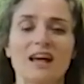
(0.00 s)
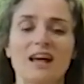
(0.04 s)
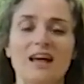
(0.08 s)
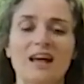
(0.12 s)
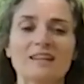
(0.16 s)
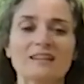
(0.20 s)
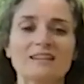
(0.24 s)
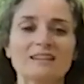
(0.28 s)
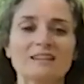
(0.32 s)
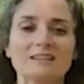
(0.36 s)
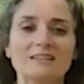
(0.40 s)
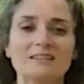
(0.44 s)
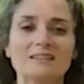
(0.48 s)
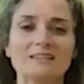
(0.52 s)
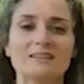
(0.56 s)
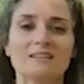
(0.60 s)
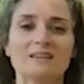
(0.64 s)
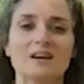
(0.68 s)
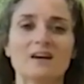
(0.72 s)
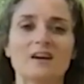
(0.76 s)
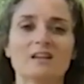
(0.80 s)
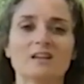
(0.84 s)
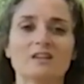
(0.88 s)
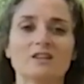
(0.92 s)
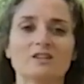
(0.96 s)
and the
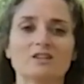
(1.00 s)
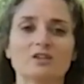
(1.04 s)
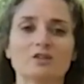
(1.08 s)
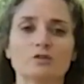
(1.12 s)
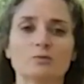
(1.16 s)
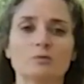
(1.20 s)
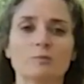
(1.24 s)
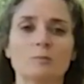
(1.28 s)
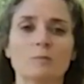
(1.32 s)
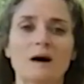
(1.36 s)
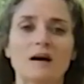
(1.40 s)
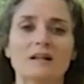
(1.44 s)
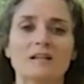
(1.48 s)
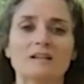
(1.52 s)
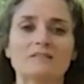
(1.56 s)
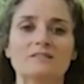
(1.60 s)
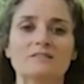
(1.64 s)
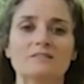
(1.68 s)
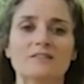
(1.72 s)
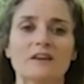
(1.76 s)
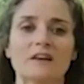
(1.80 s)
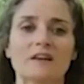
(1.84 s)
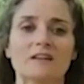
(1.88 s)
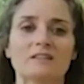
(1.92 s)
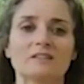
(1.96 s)
desire to
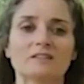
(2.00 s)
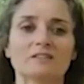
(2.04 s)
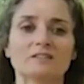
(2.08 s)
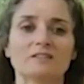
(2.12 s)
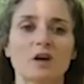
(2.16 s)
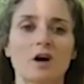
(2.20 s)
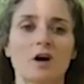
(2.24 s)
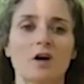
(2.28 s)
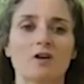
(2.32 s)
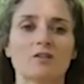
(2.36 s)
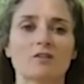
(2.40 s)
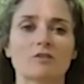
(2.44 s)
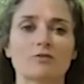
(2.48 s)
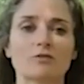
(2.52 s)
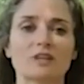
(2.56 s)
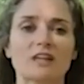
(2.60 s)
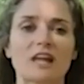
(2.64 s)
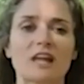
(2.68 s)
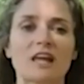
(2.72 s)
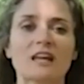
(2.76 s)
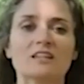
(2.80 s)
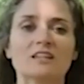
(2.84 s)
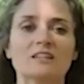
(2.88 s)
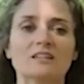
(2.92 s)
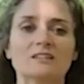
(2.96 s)
manifest our
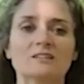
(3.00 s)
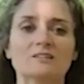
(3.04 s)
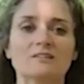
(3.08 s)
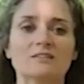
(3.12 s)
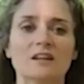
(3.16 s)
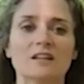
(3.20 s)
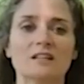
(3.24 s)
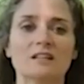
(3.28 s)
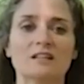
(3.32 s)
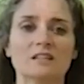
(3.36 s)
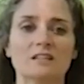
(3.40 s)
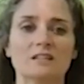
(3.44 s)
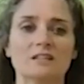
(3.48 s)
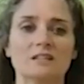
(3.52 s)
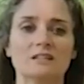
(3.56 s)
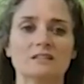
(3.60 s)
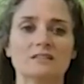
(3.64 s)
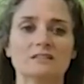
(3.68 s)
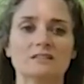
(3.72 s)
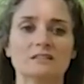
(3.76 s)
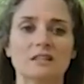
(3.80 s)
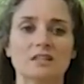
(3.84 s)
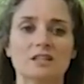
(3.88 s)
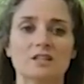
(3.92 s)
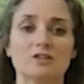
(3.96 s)
creative
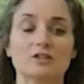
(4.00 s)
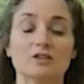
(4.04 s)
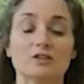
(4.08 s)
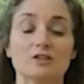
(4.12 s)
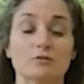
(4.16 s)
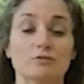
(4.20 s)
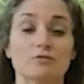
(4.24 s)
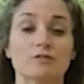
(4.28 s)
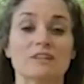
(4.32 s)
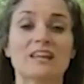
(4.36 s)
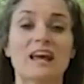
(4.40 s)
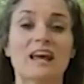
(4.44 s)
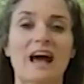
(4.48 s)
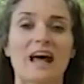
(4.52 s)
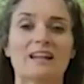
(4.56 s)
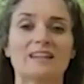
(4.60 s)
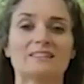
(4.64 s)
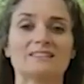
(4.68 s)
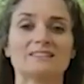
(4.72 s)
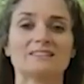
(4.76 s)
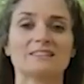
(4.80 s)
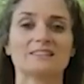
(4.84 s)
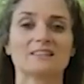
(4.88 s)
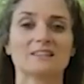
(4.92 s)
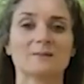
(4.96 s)
ideas into
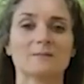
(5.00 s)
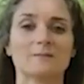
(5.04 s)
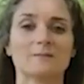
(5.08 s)
reality.